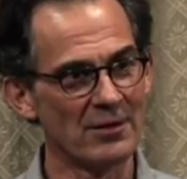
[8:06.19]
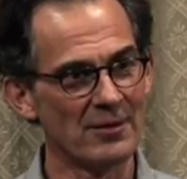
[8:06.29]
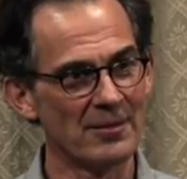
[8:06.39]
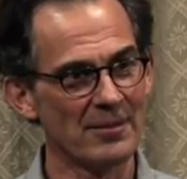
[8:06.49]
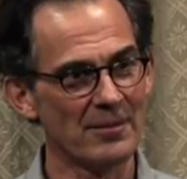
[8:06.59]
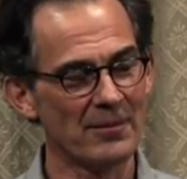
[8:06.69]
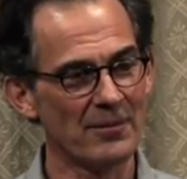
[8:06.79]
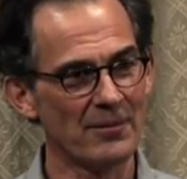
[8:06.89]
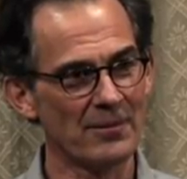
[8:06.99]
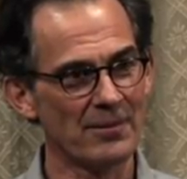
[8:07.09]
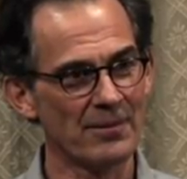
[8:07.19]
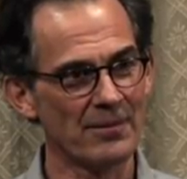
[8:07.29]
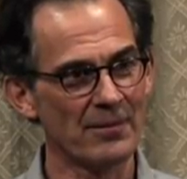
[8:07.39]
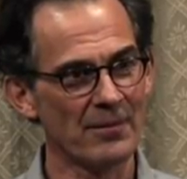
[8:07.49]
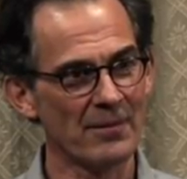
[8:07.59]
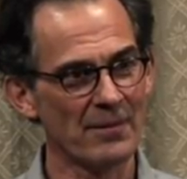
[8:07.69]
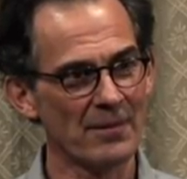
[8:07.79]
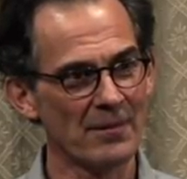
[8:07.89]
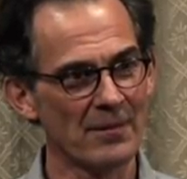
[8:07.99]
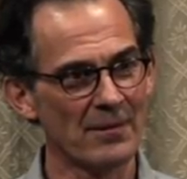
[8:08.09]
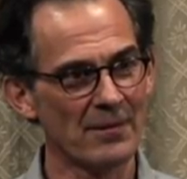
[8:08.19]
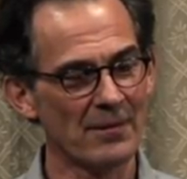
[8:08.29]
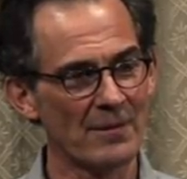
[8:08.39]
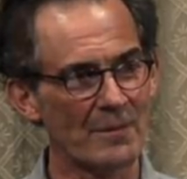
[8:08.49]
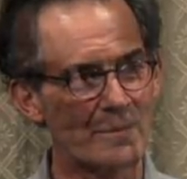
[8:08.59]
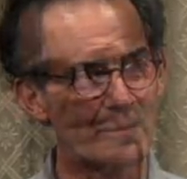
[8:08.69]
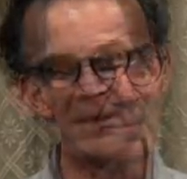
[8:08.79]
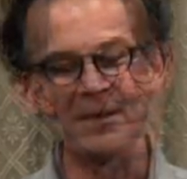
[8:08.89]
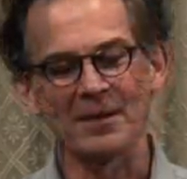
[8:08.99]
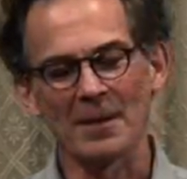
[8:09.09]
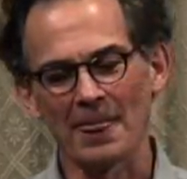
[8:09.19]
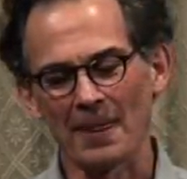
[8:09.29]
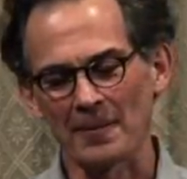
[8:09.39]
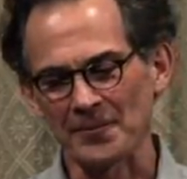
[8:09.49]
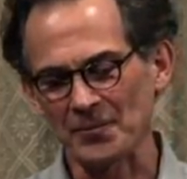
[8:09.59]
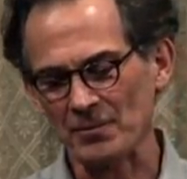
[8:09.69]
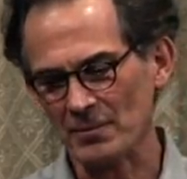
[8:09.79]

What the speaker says: Nothing is said.